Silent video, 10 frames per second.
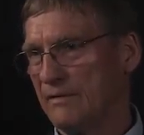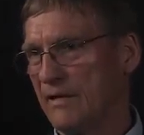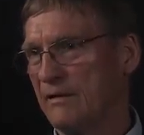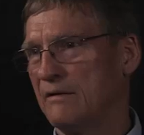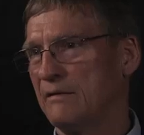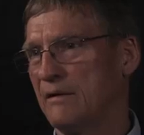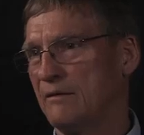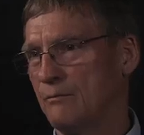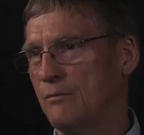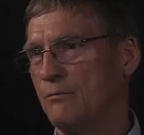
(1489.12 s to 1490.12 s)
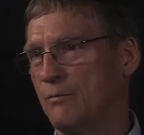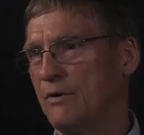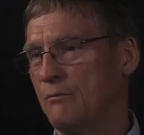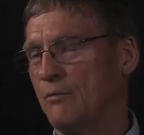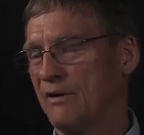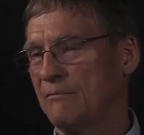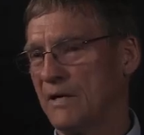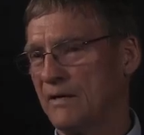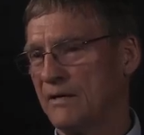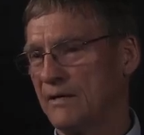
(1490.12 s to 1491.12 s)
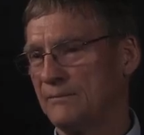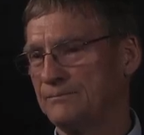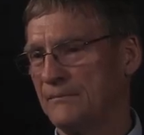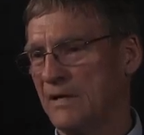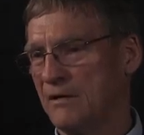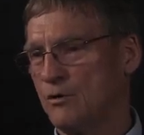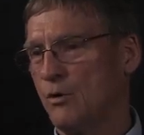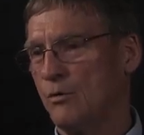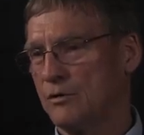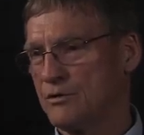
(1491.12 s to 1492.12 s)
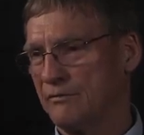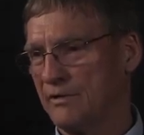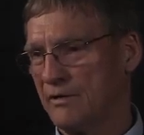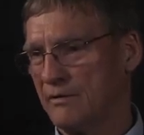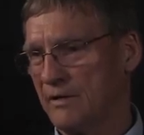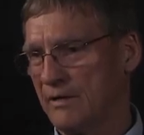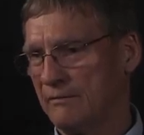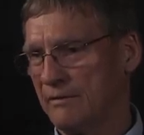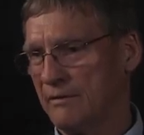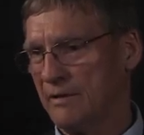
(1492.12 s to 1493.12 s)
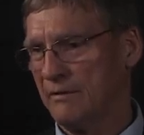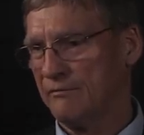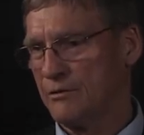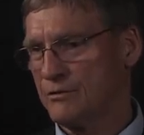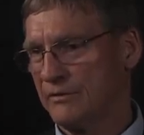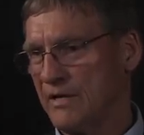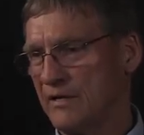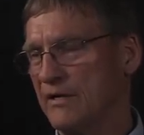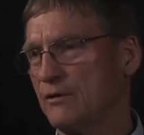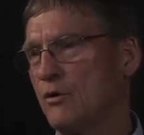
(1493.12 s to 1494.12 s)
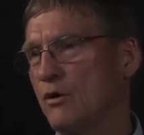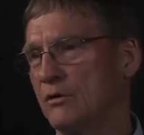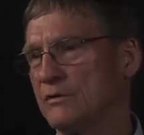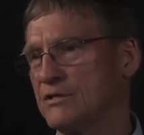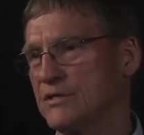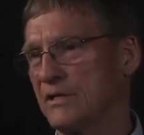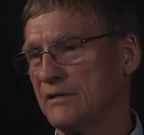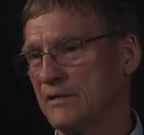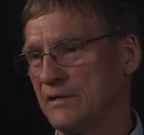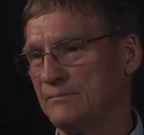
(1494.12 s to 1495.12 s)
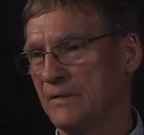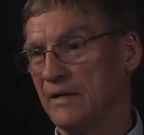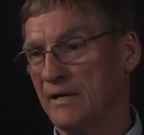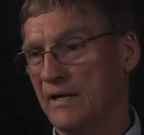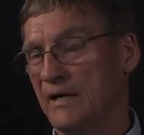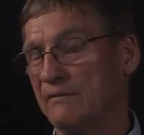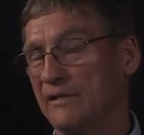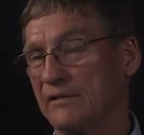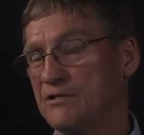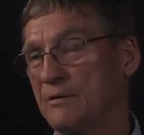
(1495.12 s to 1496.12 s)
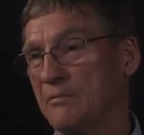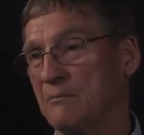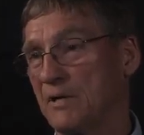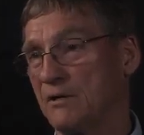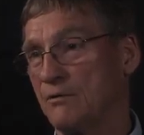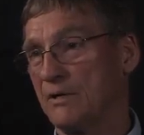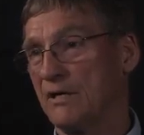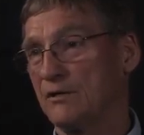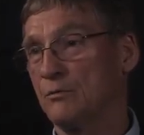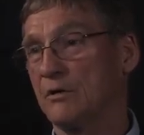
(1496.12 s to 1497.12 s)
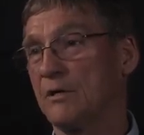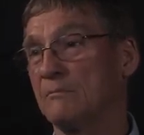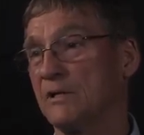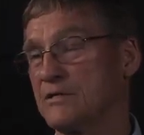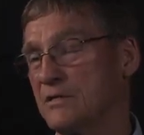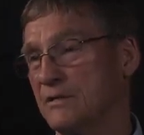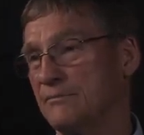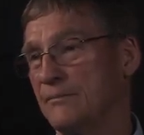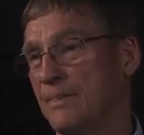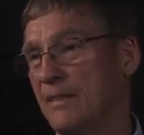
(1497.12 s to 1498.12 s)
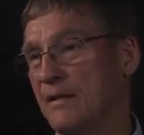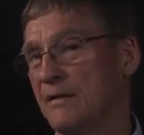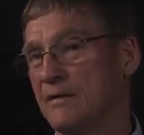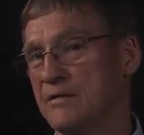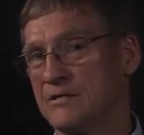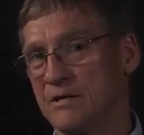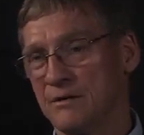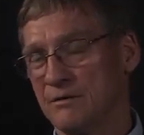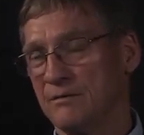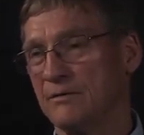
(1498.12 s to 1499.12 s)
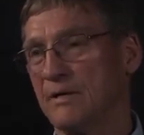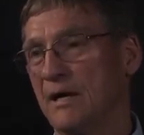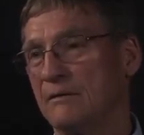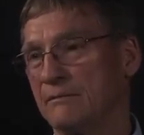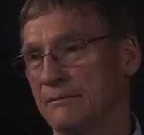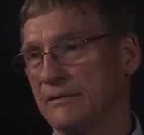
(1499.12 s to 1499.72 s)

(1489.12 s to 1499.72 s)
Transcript: they, uh, one, one of my uh, cohorts over there, uh, Uh, first lieutenant, he called and said, uh, hey, I think there's something big going on. You want to come listen? So I